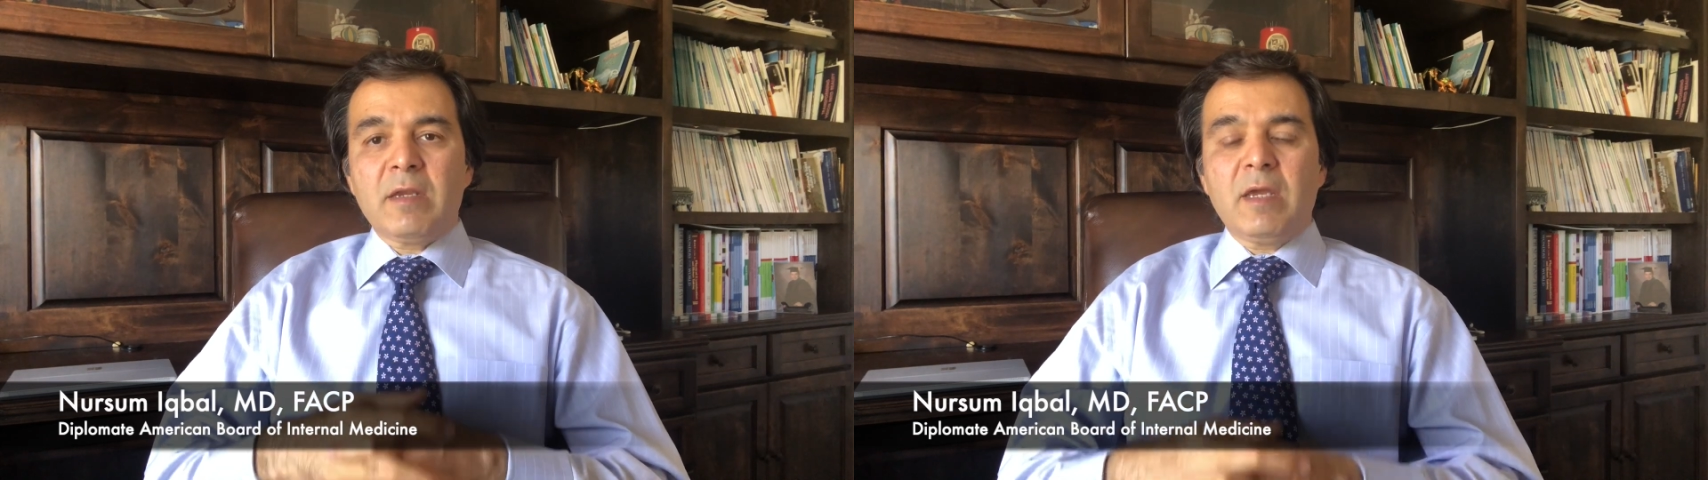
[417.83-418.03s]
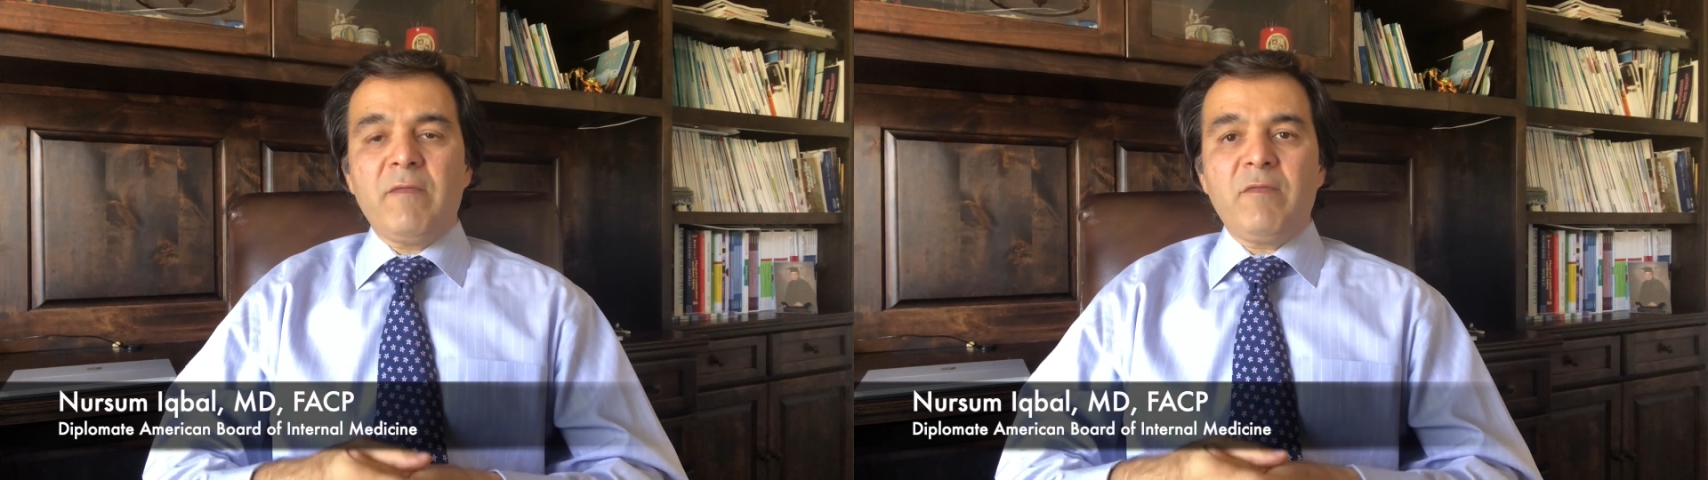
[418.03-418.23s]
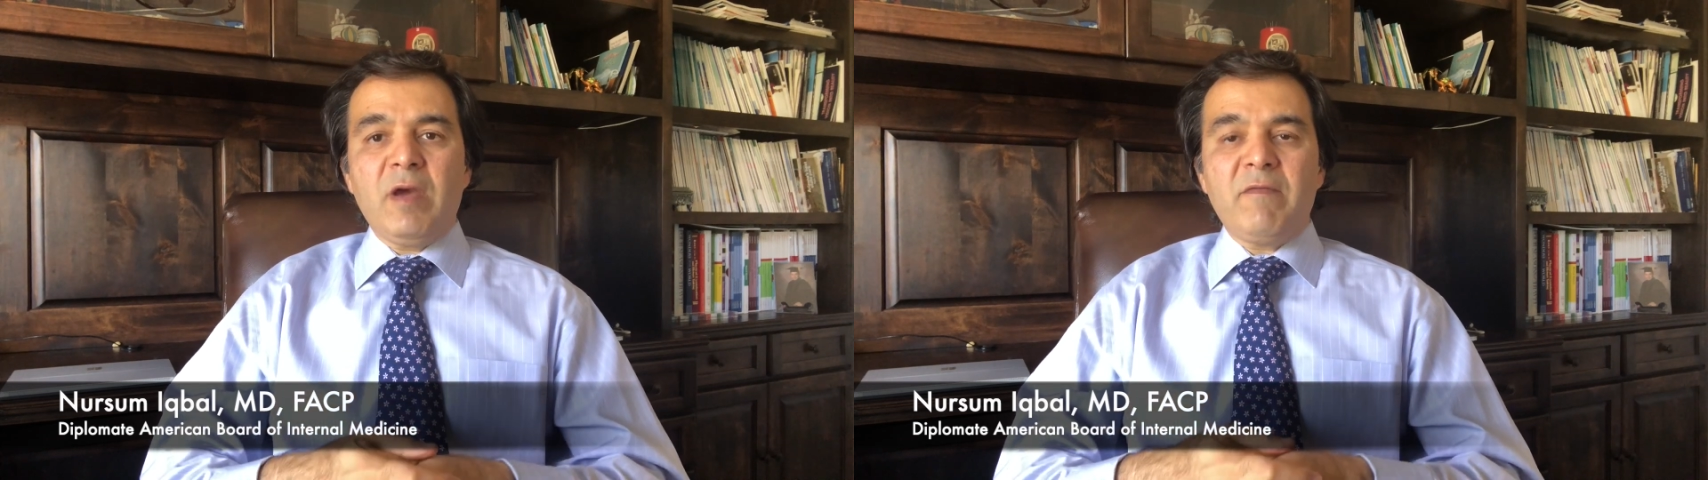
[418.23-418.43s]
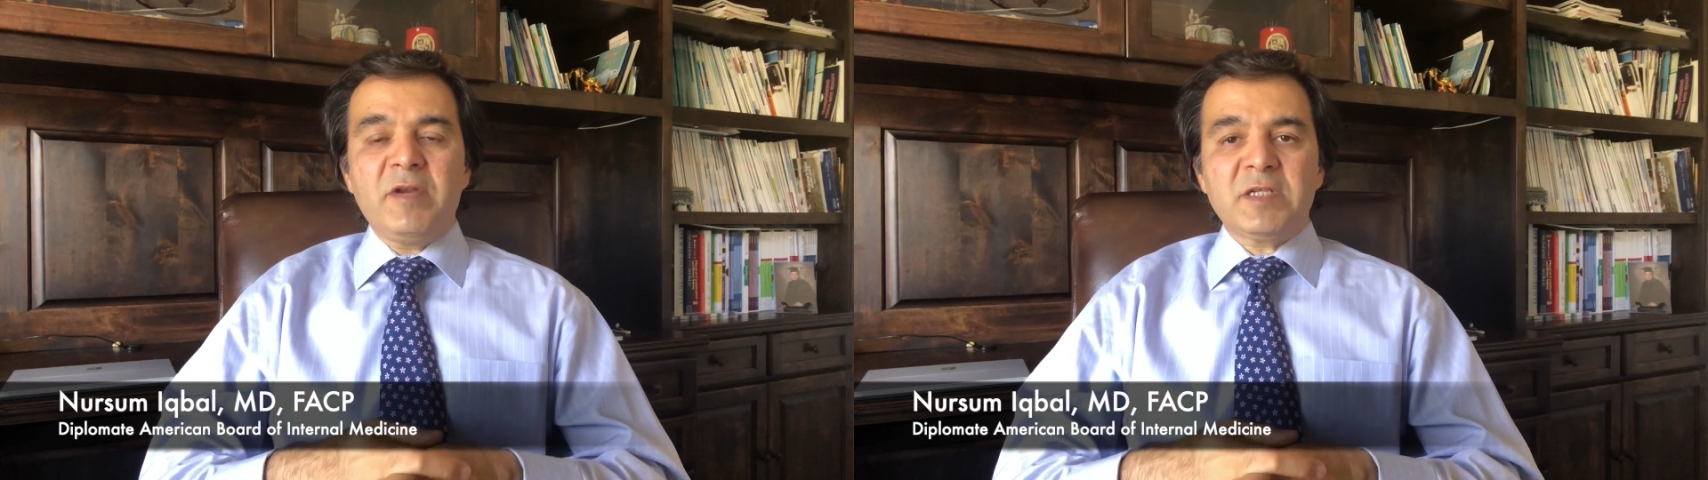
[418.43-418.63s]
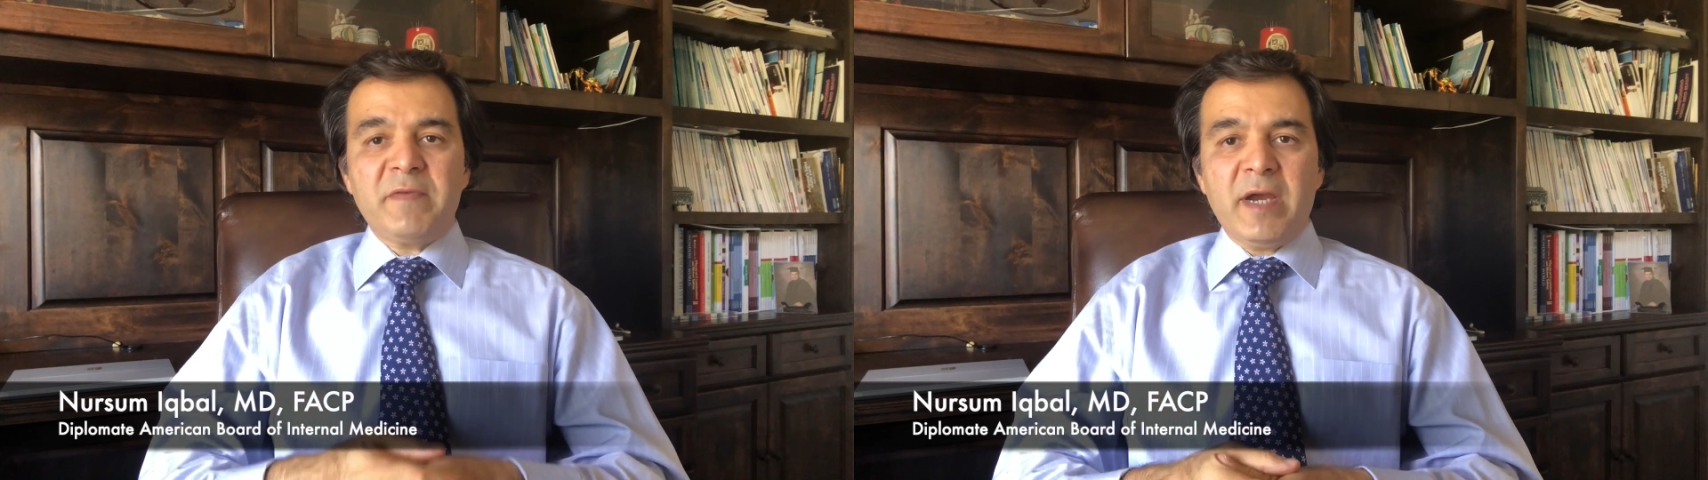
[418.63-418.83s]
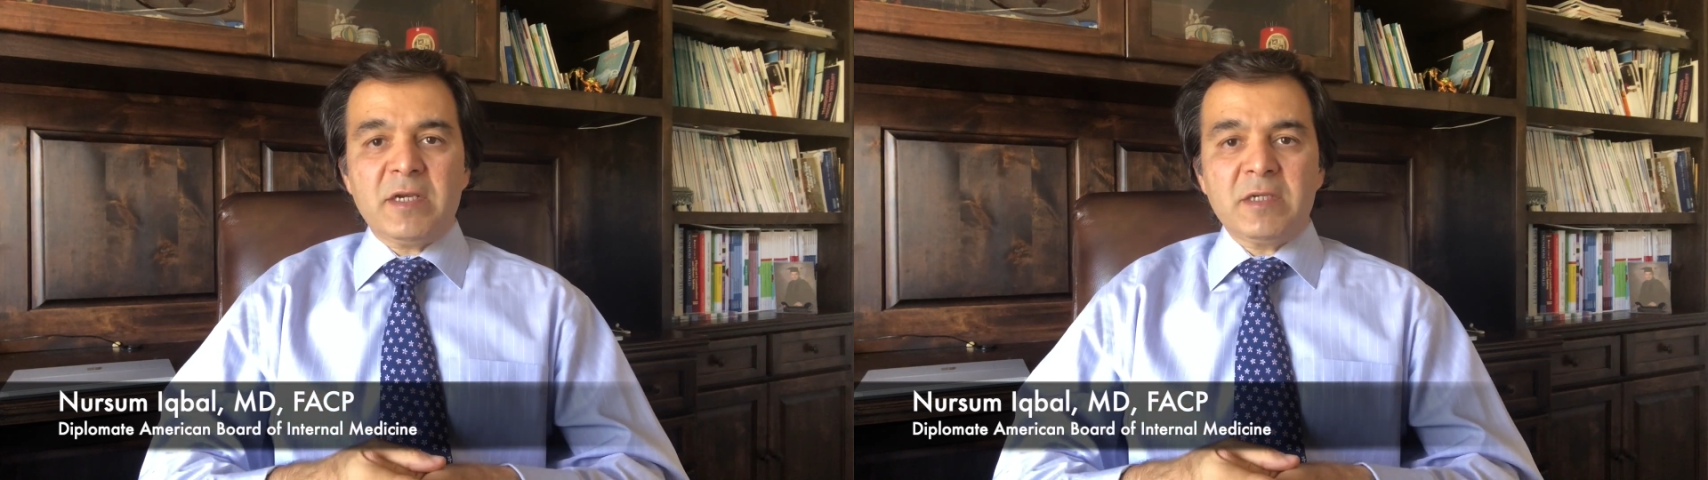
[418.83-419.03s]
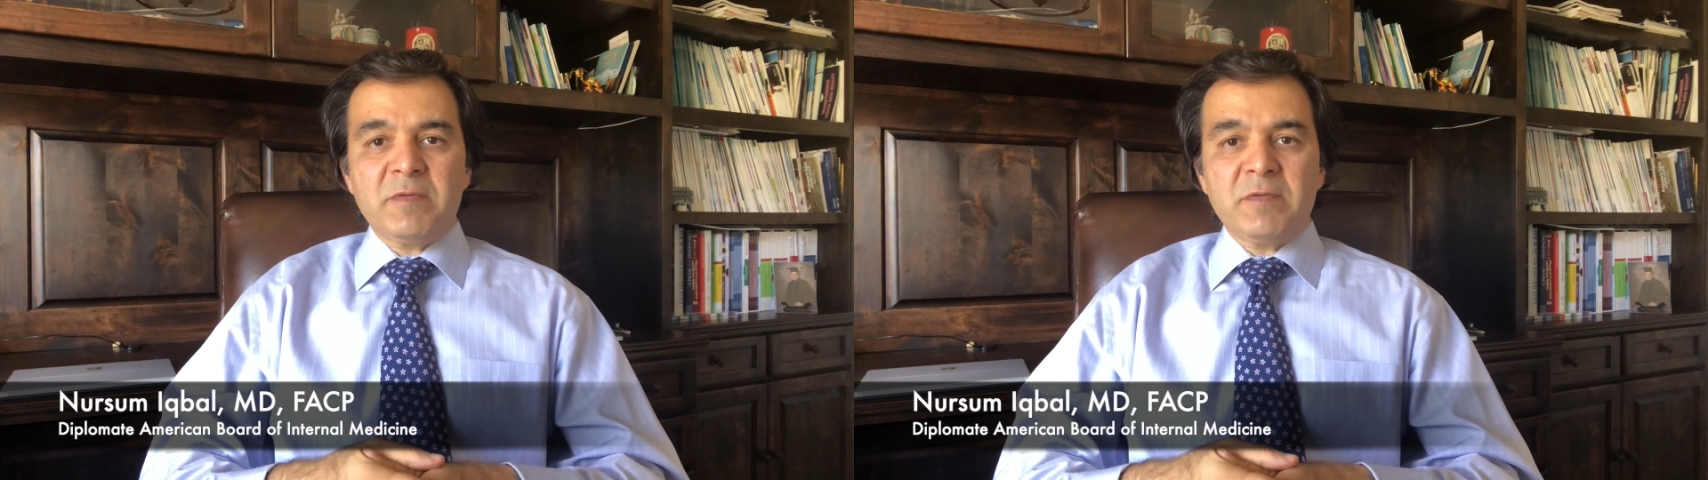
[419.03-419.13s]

if you have risk factors